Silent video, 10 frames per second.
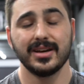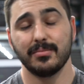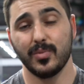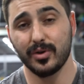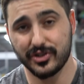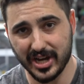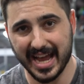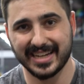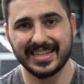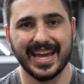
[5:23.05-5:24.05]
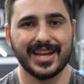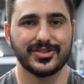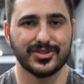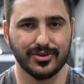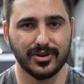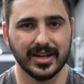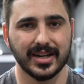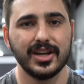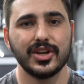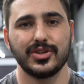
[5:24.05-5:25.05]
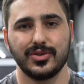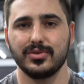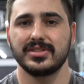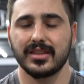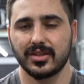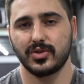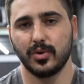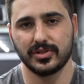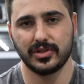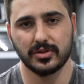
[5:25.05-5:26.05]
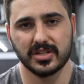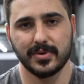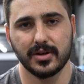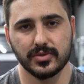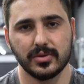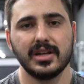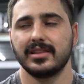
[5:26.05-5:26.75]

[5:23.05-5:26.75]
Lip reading: more jacked and stronger using the tools at your disposal.